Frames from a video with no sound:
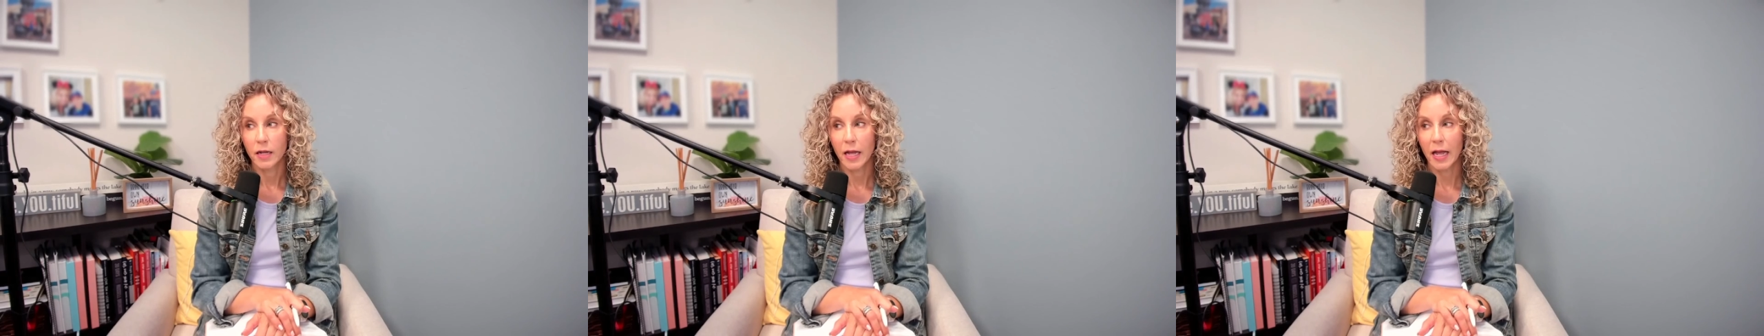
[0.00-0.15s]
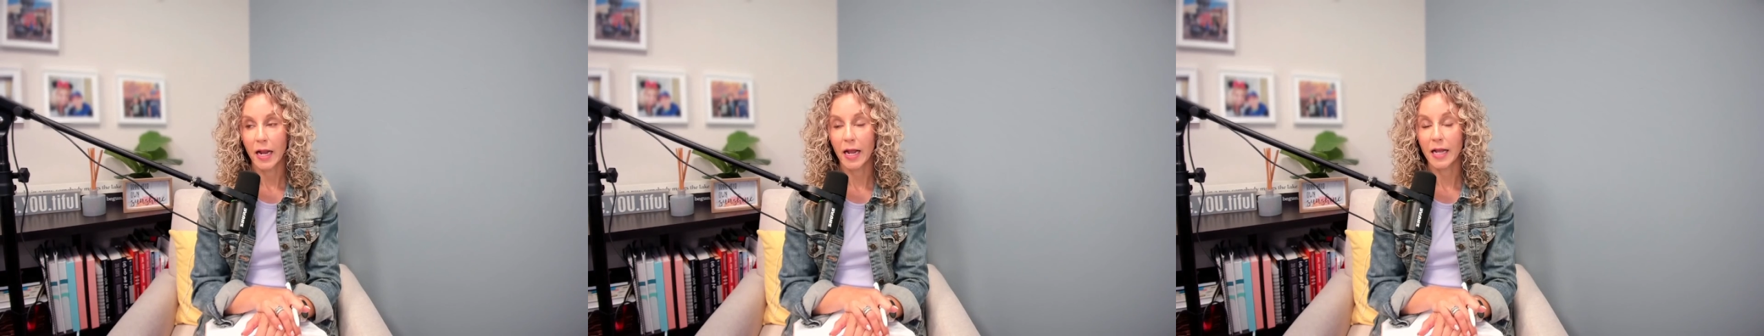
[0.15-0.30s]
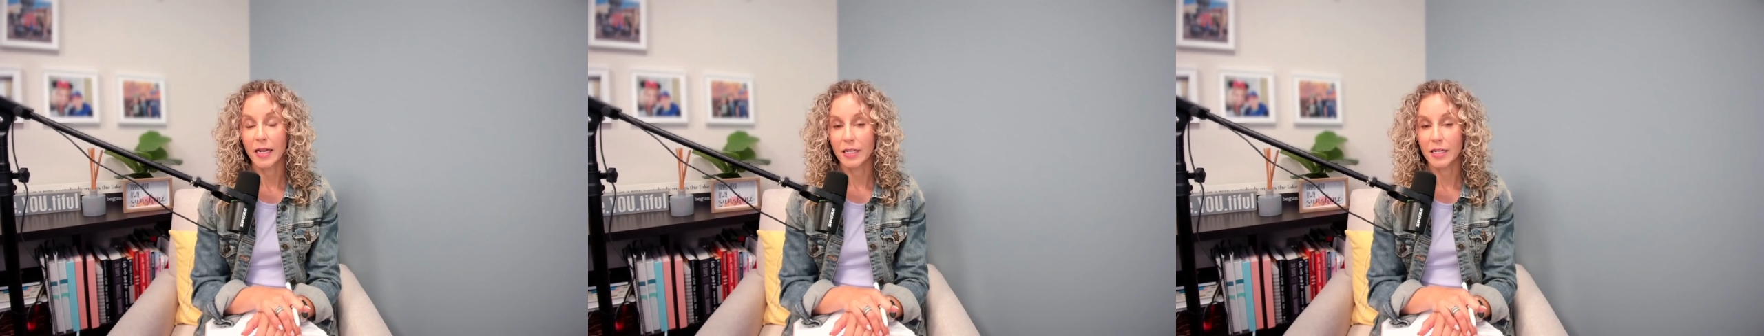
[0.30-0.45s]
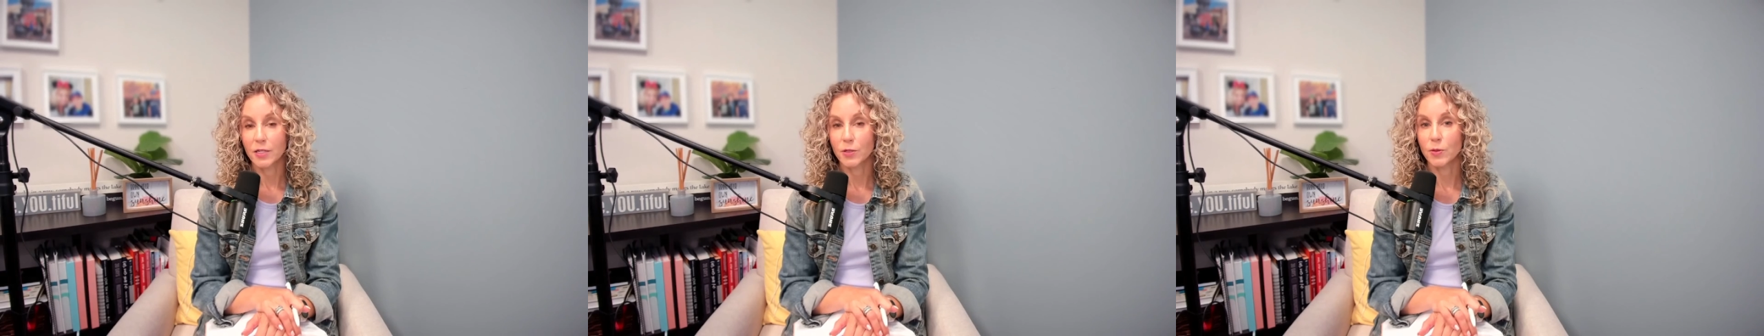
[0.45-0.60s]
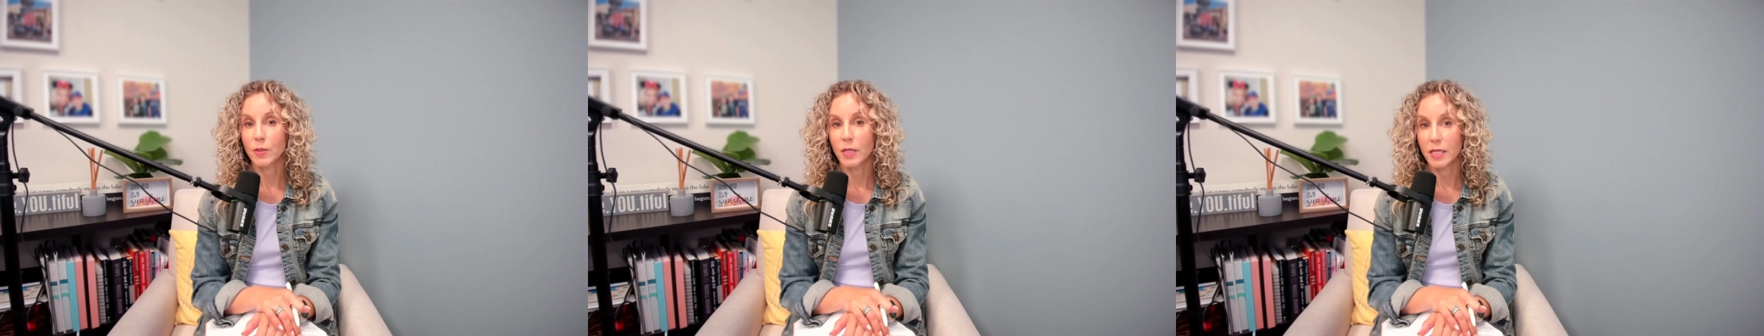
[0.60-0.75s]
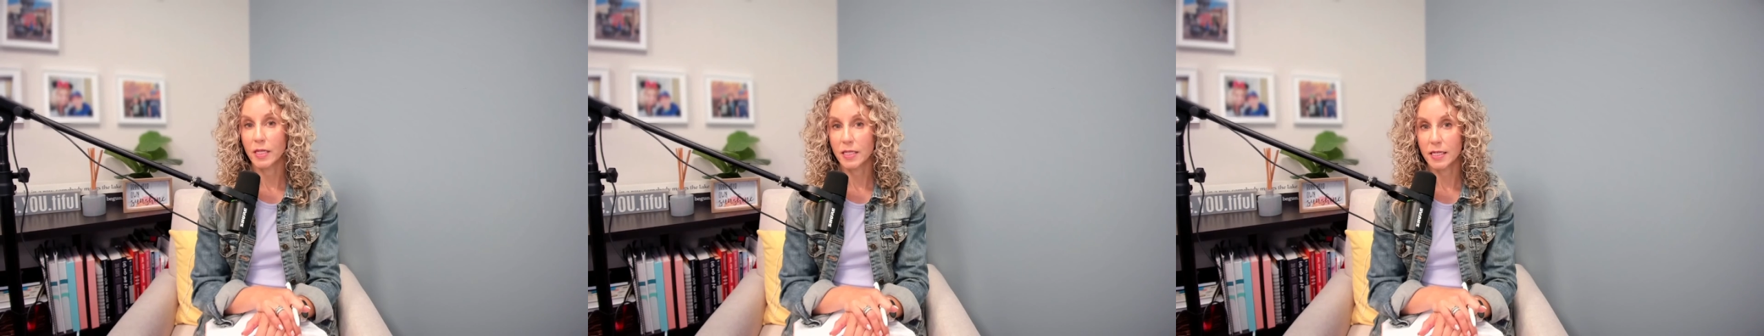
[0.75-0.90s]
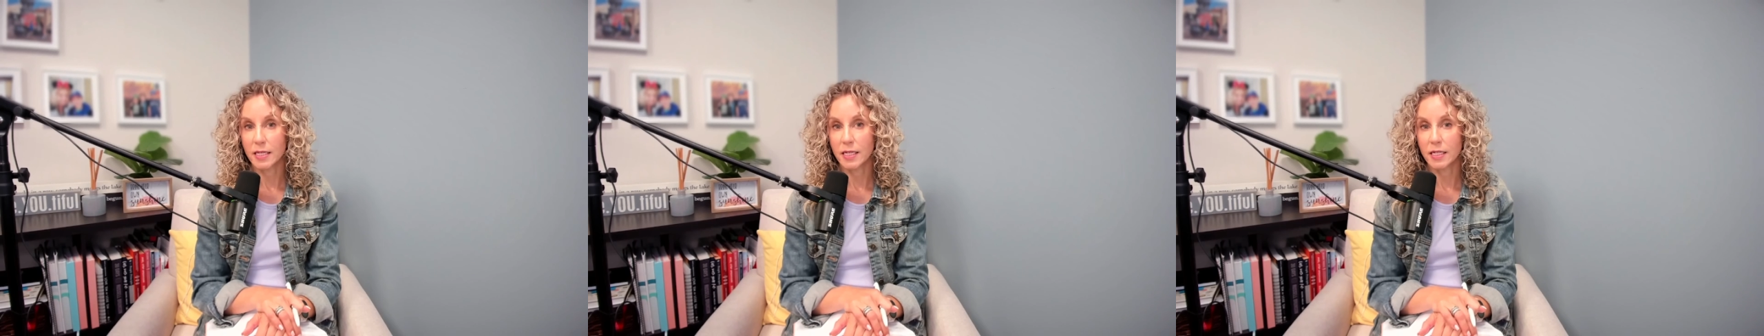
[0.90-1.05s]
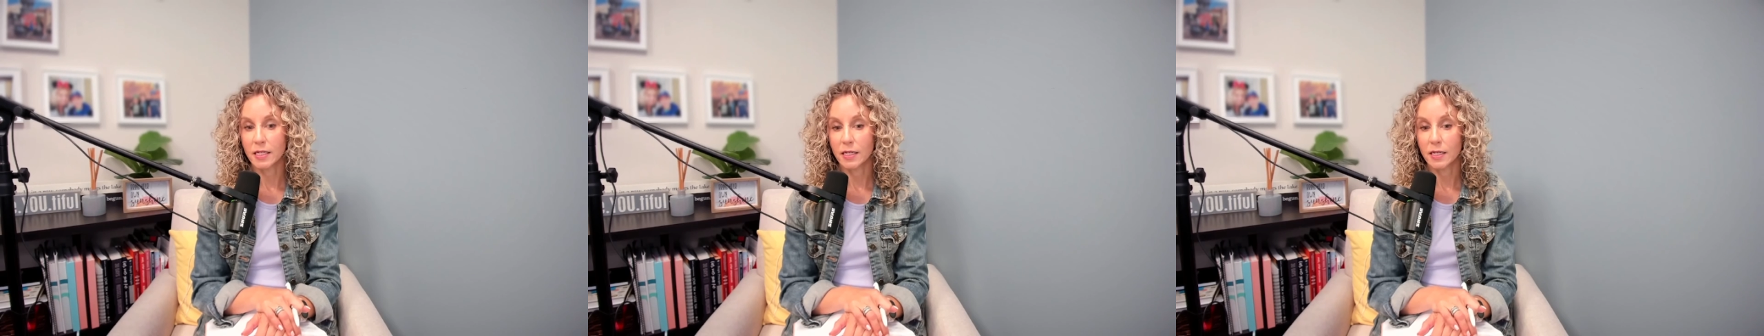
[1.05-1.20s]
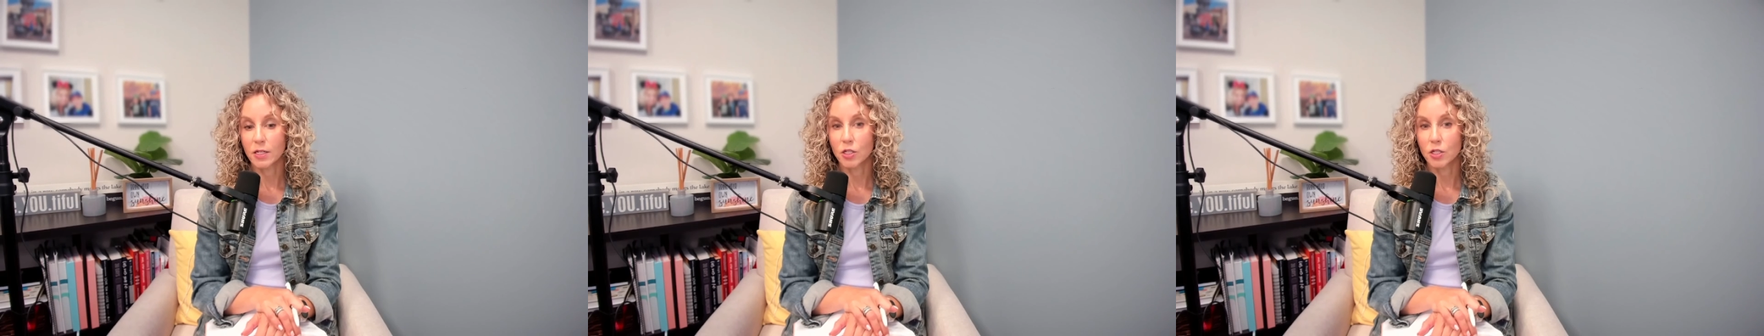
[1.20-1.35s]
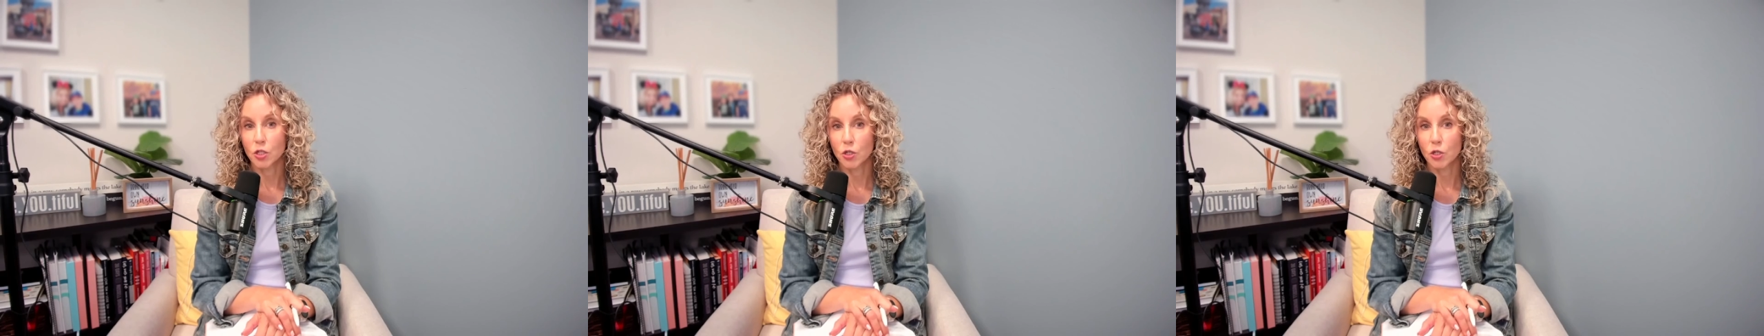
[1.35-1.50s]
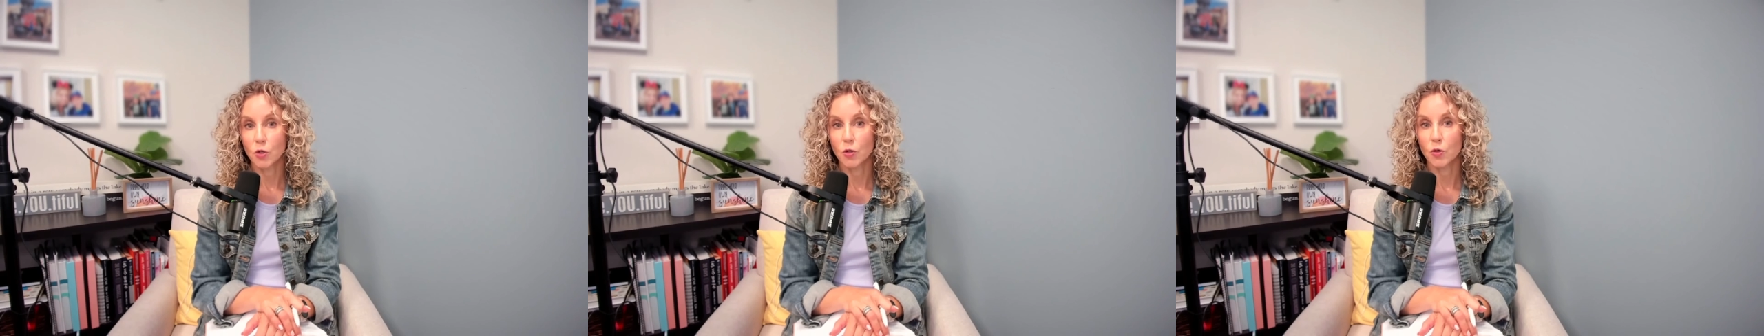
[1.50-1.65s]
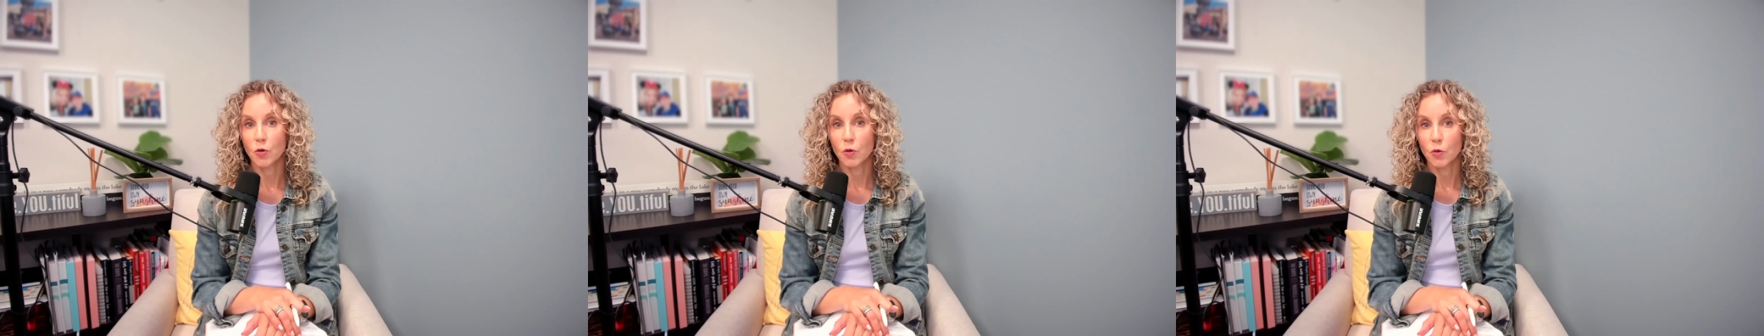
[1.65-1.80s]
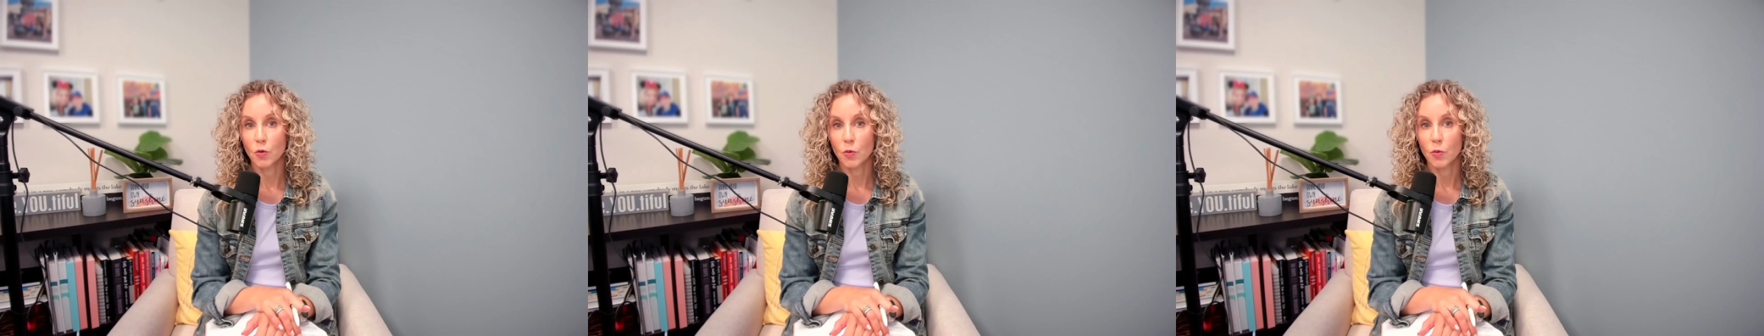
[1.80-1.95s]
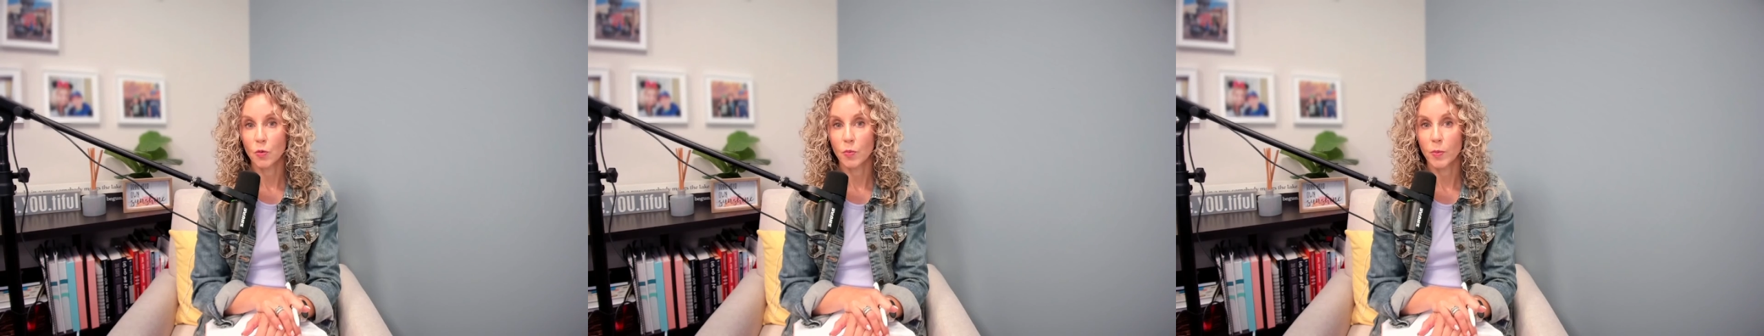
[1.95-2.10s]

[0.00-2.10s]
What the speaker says: and I need to listen to